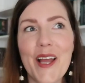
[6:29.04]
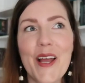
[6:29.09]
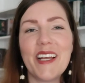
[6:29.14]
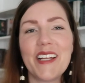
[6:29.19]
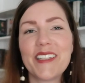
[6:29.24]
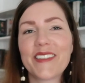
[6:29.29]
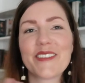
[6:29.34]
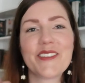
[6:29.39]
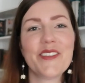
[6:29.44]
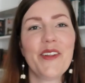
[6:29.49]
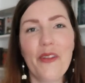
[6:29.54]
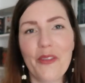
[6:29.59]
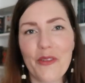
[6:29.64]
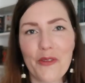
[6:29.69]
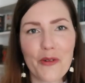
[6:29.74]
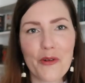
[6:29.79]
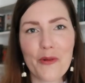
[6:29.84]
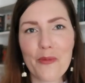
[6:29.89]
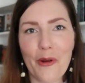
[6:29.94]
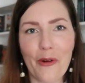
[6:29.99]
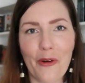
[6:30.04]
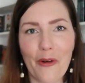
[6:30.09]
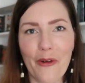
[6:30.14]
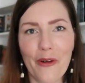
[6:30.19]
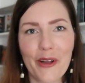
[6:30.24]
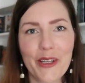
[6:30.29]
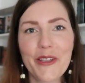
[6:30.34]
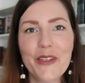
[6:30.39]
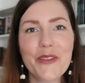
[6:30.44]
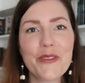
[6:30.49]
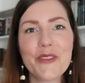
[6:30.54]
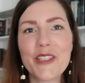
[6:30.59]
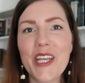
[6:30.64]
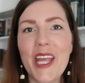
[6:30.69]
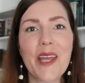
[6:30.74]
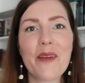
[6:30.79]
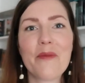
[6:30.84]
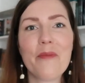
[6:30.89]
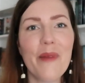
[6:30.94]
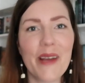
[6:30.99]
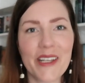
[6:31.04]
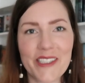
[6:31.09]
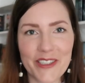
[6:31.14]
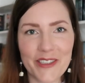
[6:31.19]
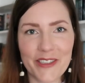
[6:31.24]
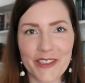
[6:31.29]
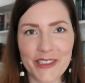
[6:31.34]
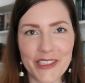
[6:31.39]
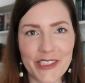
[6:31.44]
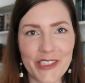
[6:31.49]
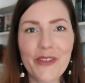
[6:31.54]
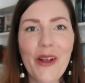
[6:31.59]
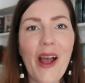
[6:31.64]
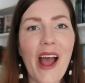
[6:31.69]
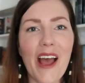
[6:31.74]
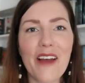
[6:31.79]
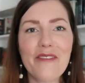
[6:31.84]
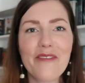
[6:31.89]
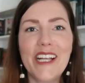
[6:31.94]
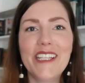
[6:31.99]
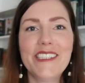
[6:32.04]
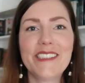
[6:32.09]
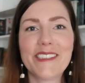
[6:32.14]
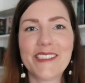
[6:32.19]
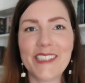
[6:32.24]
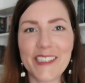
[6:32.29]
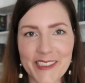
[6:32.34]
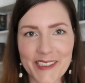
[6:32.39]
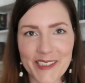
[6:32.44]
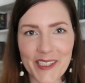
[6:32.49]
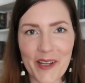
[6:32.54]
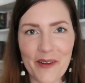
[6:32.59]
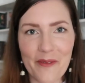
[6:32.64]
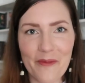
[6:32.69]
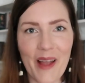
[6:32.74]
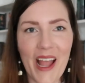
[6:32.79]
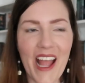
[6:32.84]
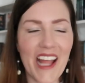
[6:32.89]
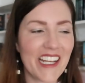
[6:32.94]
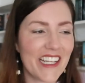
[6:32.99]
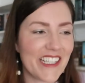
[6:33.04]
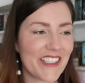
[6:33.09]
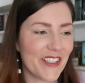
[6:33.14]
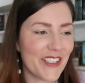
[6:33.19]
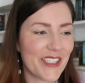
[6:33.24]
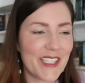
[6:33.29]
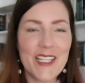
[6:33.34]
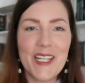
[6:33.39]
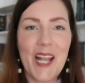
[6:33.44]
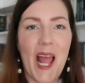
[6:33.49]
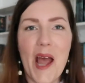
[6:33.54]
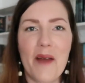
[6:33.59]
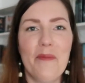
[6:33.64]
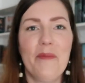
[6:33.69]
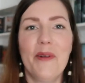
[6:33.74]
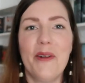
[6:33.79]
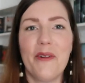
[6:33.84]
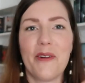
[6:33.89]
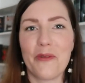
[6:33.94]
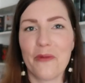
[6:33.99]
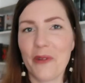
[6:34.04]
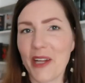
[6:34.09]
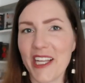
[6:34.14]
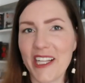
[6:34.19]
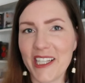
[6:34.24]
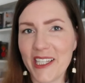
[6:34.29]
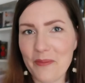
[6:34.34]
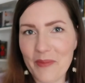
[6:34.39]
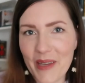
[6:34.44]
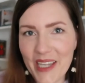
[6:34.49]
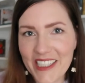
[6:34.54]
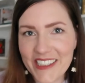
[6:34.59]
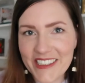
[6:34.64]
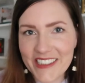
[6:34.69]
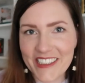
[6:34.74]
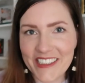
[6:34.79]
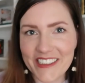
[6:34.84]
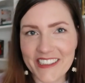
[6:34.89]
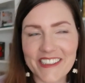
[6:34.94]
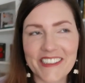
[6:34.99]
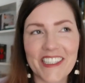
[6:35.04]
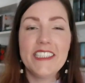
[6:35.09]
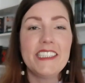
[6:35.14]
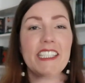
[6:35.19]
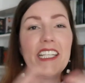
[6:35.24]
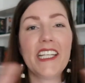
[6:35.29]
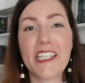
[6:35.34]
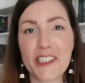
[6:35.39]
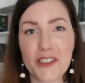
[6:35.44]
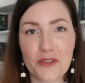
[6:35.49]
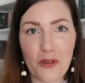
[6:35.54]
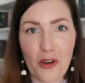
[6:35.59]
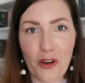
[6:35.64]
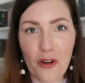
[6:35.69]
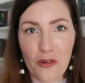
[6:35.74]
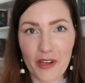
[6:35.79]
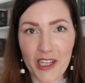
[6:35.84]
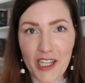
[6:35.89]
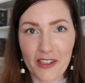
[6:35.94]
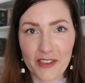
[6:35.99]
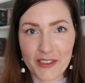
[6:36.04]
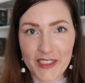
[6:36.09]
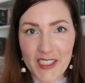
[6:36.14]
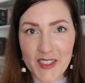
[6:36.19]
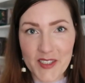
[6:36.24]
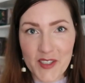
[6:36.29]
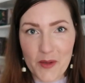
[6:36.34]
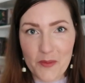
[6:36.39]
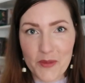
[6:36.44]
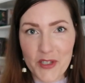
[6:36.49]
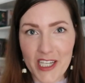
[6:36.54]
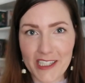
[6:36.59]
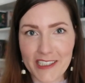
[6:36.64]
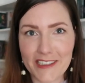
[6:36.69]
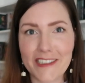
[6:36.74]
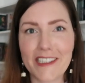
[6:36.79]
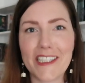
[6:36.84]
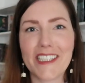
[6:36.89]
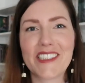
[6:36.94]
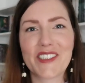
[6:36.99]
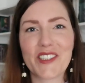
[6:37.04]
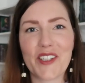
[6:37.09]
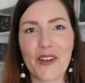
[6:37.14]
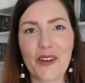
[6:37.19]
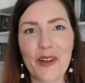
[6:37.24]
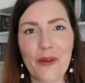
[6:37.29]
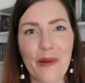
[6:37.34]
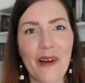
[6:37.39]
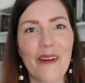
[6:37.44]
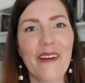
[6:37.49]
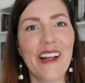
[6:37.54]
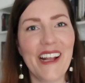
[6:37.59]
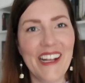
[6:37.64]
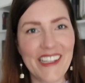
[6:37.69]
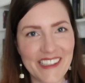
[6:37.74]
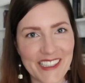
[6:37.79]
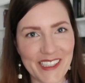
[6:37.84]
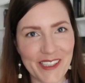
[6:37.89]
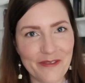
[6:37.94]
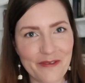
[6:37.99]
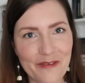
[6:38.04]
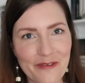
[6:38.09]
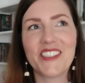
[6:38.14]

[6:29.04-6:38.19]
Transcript: That's not normal. You take measures, you have a system, and it doesn't happen on a weekly basis. Seeing as we're already on this subject, let's talk about Aleef.